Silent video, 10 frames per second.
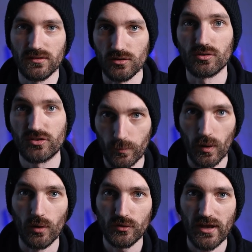you're
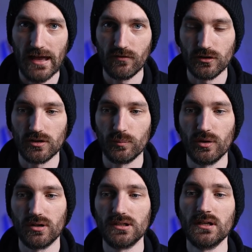supposed to have on your
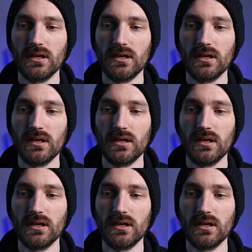computer.